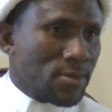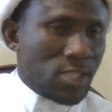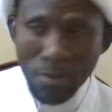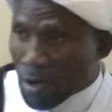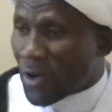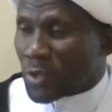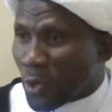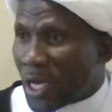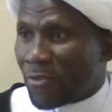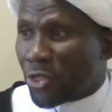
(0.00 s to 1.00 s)
Some of us, we
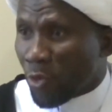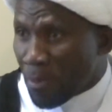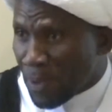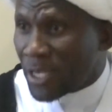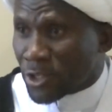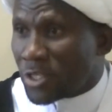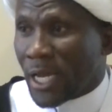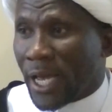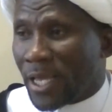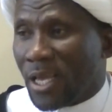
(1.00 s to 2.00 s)
have three meals
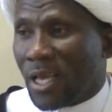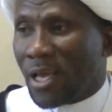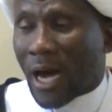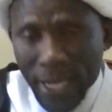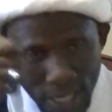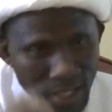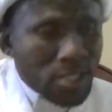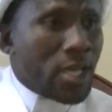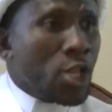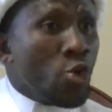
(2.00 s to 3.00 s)
today. I can
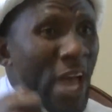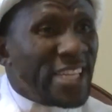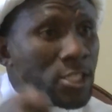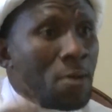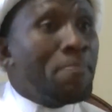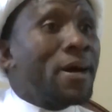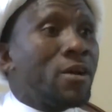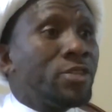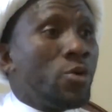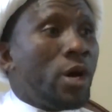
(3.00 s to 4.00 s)
tell you in some part
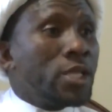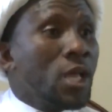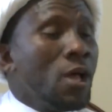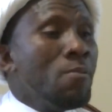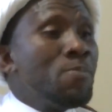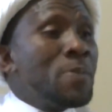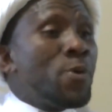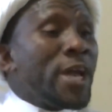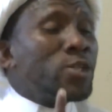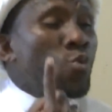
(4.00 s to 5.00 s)
of the world,
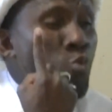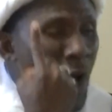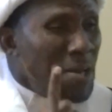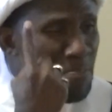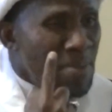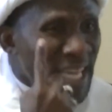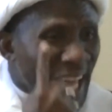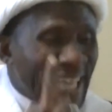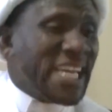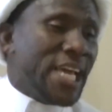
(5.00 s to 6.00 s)
people eat one meal
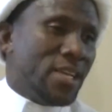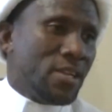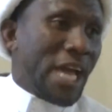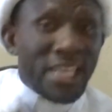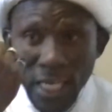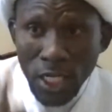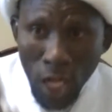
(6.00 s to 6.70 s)
a day and they're